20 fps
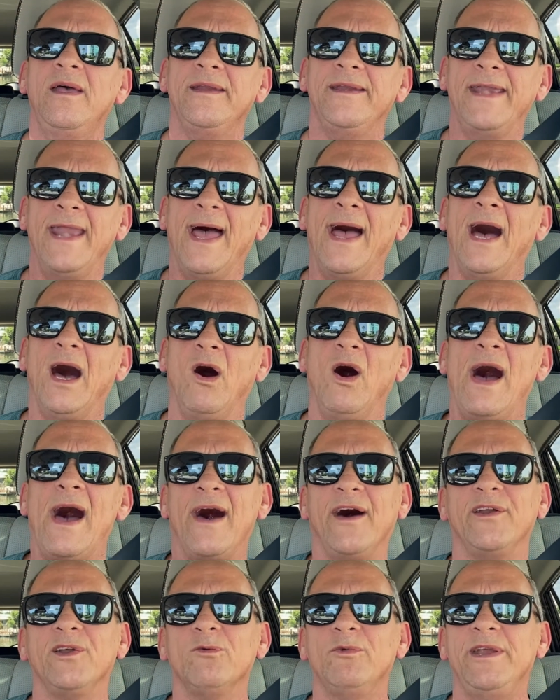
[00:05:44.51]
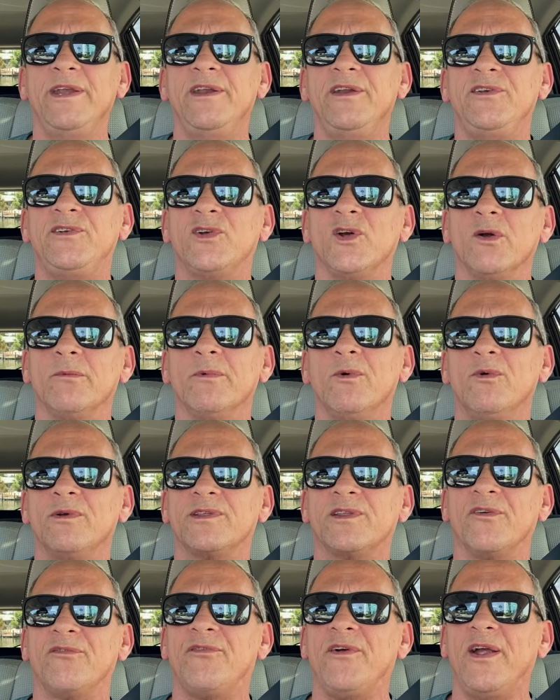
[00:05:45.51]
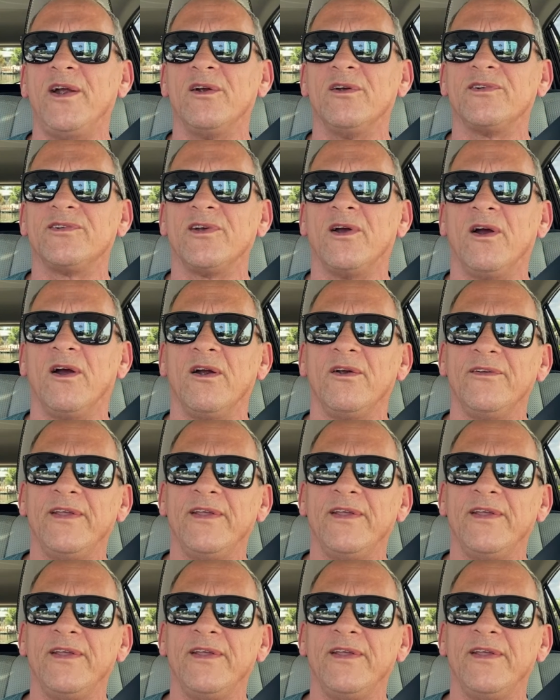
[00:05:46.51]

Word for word: Now, how do we determine what the fares are?